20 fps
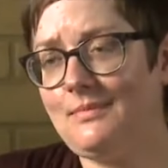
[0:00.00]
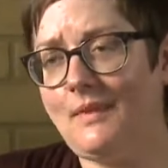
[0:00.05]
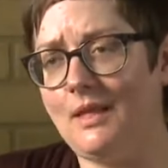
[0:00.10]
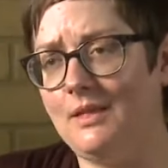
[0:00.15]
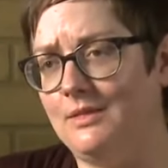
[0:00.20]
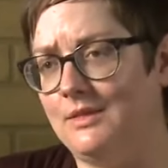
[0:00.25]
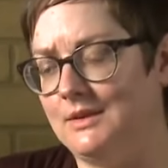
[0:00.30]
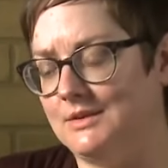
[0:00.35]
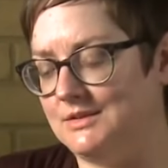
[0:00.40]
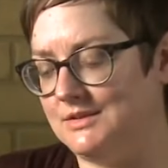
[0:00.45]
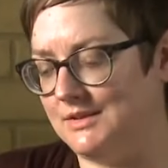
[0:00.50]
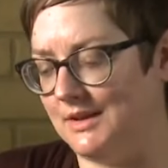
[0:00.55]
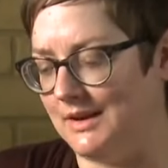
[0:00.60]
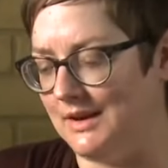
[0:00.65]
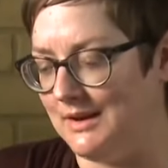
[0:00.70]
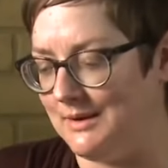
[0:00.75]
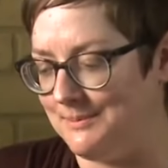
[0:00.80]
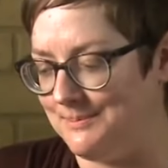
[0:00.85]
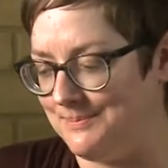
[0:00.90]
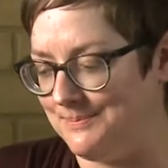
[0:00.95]
This,
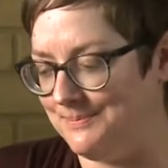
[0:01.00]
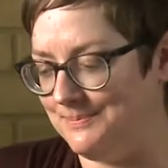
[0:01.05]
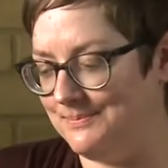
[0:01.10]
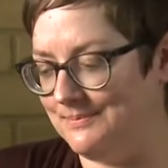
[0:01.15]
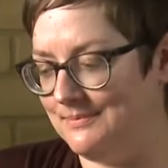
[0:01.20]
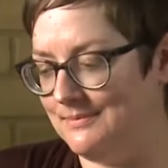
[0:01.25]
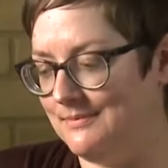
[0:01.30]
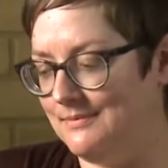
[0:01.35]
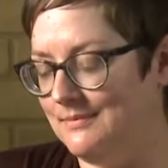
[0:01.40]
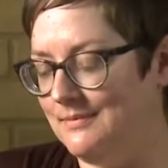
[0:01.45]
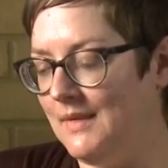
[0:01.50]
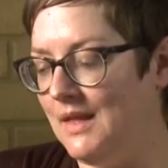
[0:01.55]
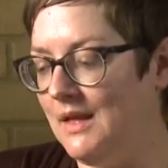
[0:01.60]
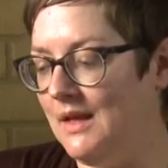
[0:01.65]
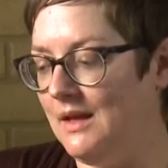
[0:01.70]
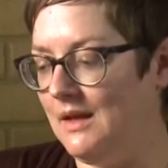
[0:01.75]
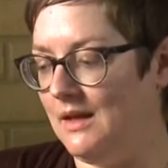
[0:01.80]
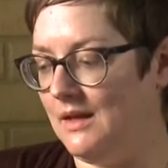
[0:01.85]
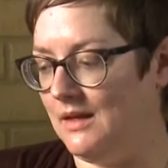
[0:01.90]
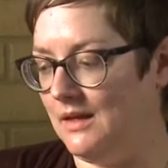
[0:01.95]
um,
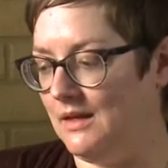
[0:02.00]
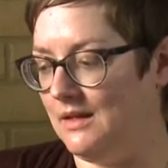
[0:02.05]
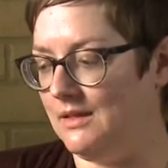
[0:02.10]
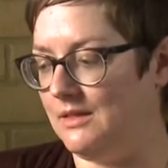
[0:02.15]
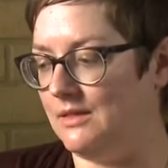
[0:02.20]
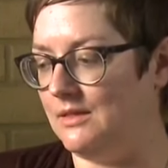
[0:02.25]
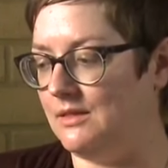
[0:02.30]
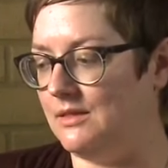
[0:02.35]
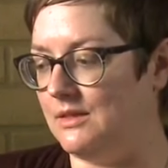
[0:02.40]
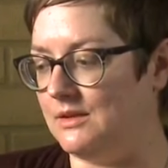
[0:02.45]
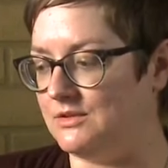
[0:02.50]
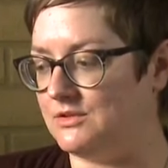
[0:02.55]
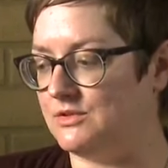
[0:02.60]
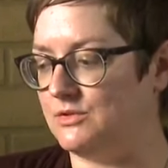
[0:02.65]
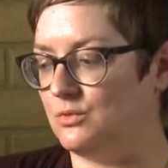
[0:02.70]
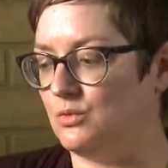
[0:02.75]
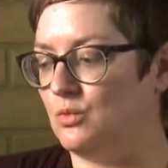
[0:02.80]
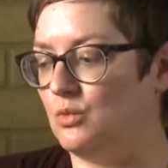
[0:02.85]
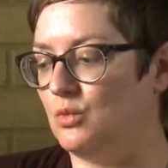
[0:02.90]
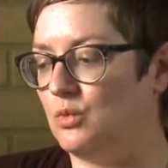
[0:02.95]
this
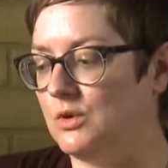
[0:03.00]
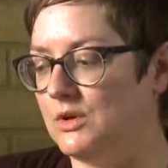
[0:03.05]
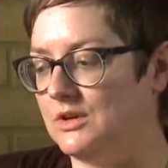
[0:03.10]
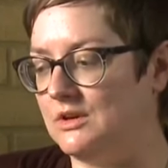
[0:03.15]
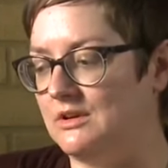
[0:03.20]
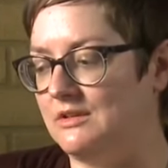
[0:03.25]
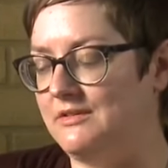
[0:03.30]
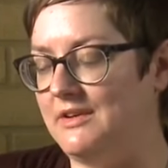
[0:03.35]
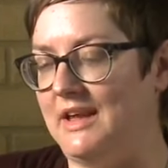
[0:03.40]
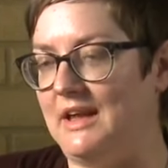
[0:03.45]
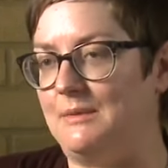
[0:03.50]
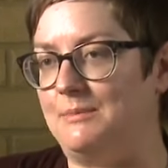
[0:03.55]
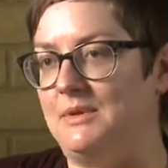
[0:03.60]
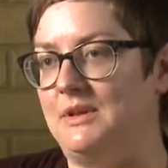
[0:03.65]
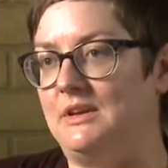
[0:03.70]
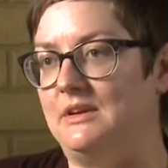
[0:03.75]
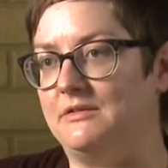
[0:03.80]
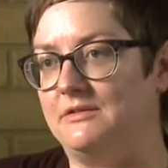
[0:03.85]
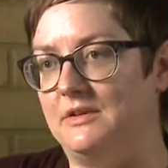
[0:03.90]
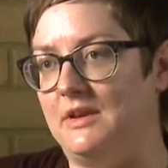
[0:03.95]
wouldn't have
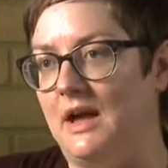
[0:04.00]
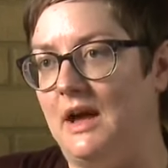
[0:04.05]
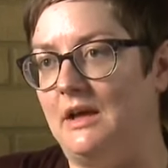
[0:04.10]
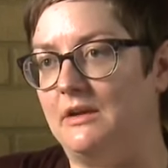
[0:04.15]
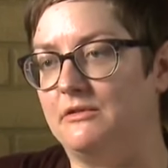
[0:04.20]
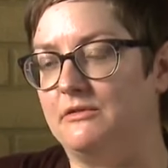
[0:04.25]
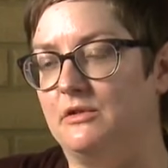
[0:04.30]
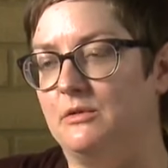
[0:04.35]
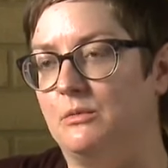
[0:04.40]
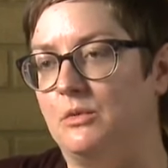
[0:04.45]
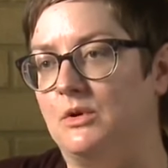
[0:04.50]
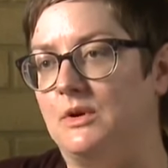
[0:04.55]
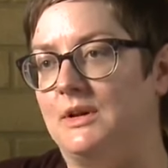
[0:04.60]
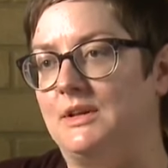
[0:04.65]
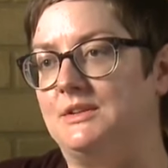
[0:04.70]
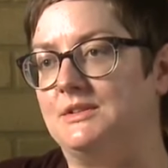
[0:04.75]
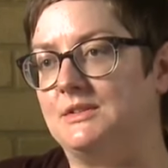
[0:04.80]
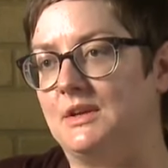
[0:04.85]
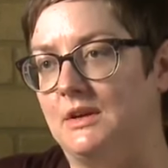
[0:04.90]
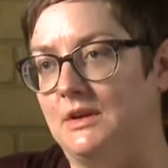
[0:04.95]
happened if not for
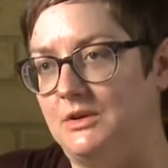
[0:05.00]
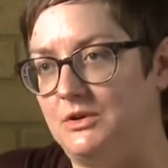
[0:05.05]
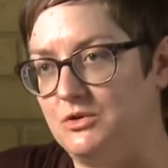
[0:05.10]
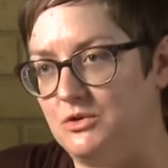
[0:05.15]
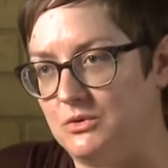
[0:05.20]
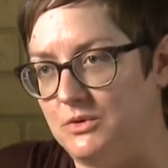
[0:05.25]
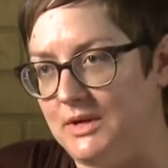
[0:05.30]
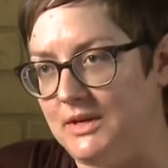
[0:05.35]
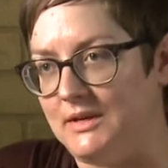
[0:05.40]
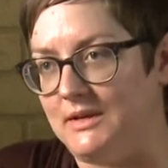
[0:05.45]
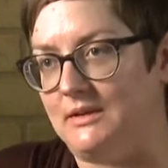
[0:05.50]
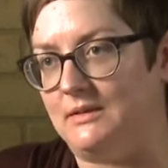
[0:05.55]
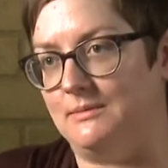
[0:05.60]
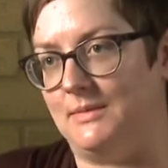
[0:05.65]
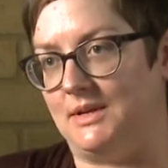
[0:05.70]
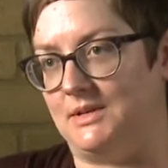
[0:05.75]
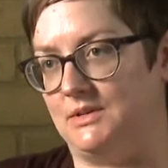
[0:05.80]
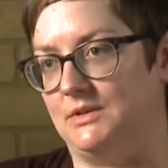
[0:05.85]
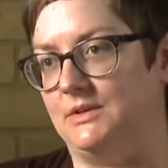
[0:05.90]
Morgan's untreated mental